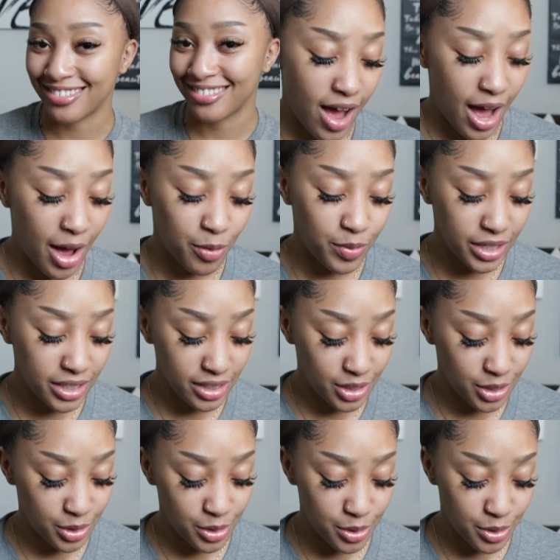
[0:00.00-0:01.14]
I went
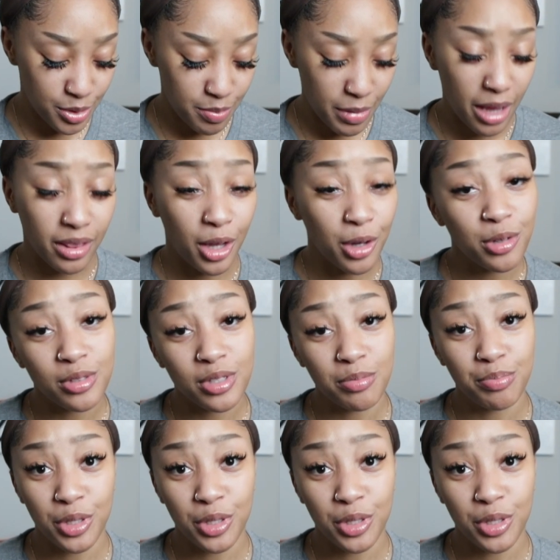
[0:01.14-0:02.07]
to my local